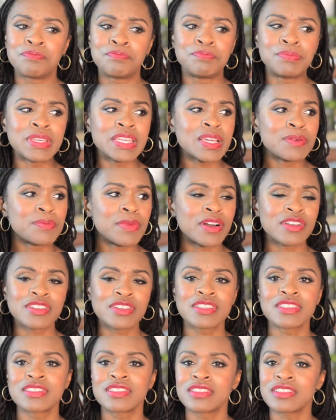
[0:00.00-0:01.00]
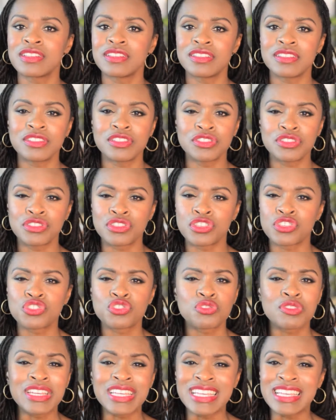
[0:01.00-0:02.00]
be amongst the
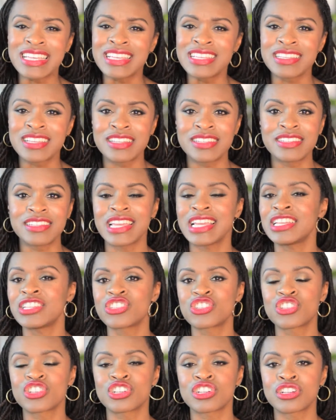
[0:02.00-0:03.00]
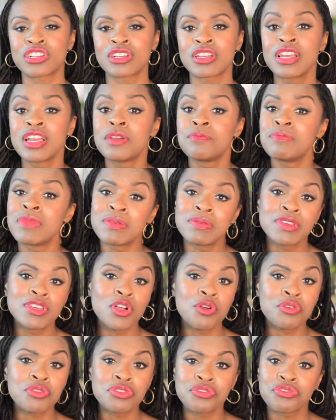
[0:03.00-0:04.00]
trees and nature, maybe
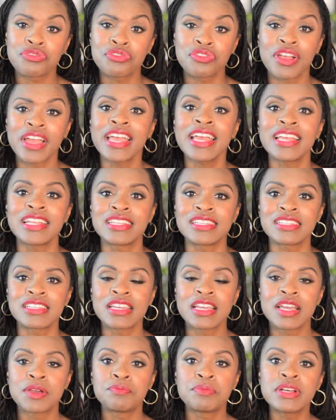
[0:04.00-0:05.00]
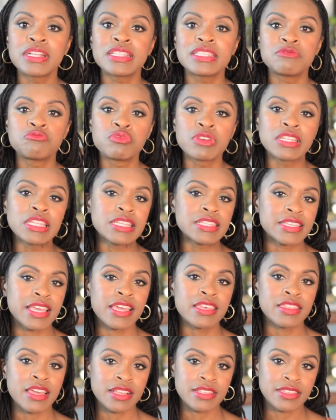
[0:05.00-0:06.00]
go with a friend, but really
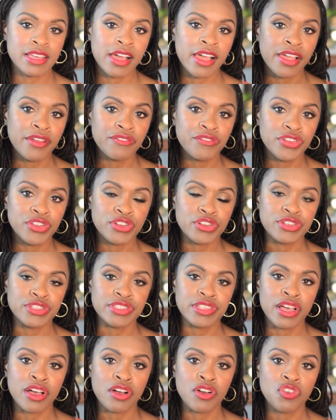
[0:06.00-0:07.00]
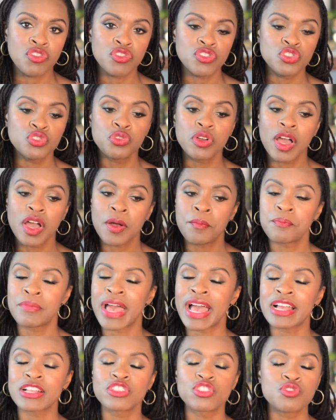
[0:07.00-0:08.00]
take that time for yourself. You come
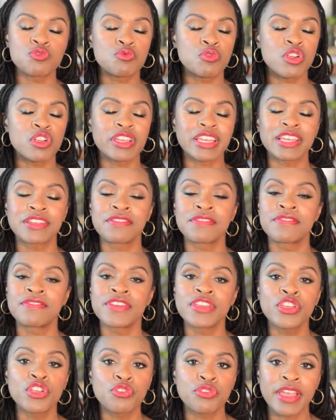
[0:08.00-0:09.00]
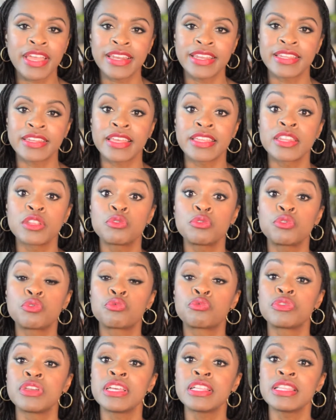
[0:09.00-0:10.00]
back to work invigorated, and it
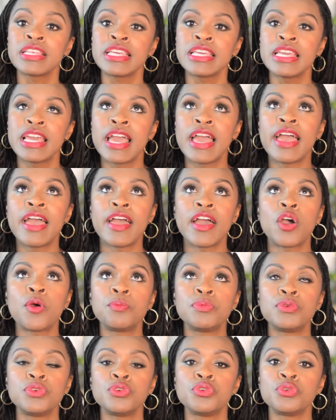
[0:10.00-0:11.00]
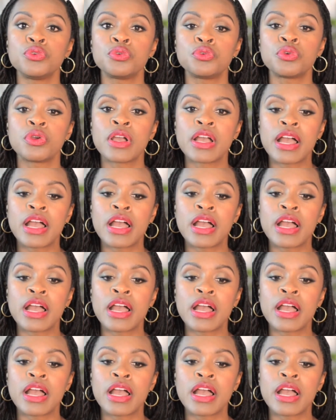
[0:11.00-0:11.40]
will really help you